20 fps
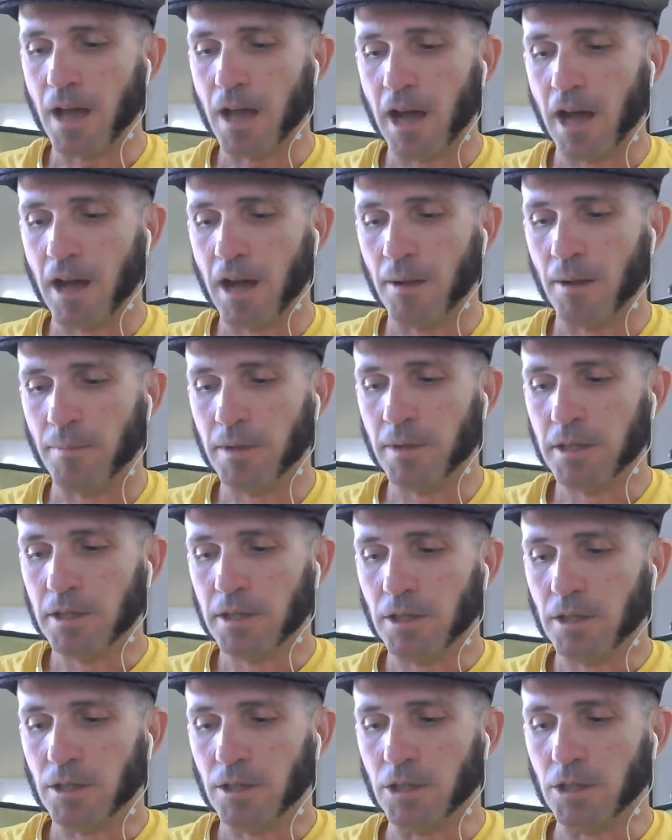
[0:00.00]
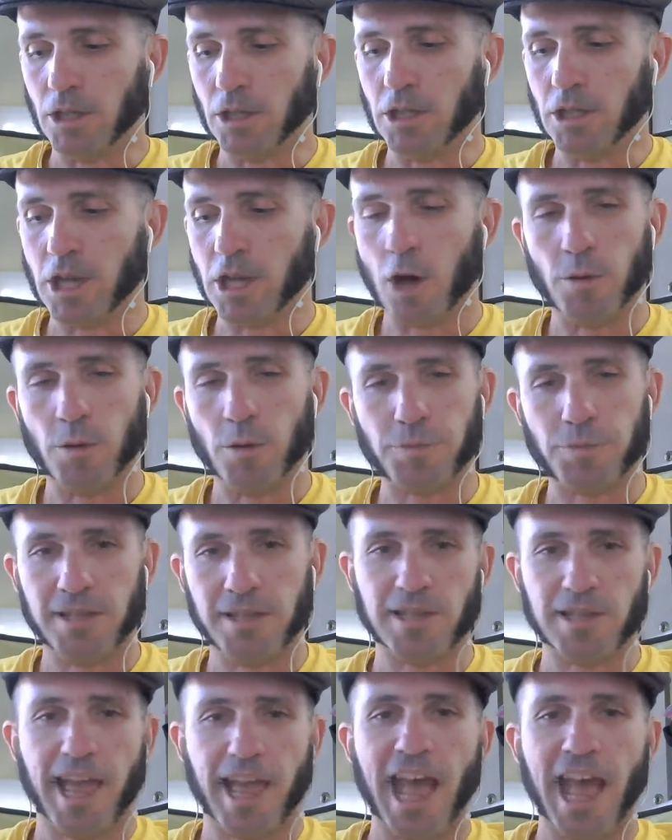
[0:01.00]

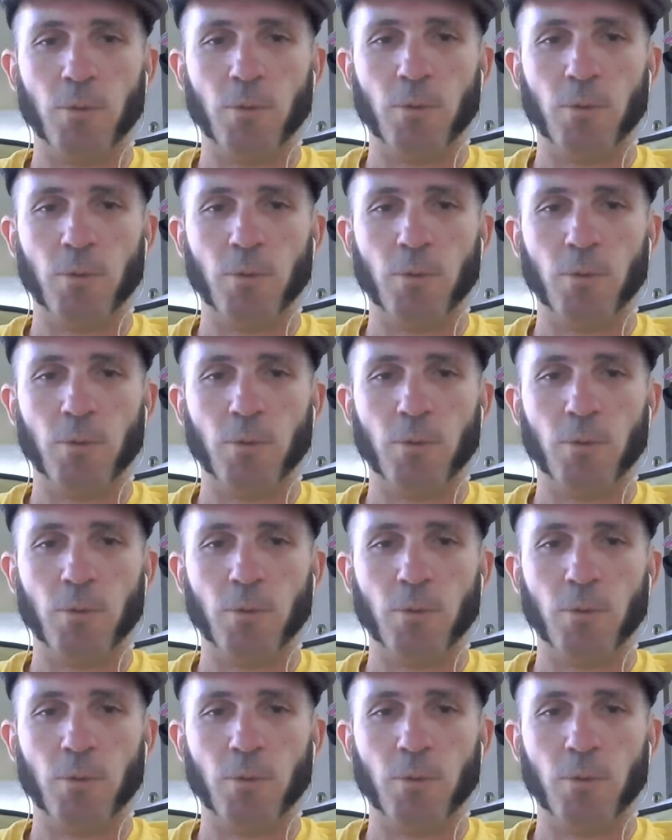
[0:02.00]
things I am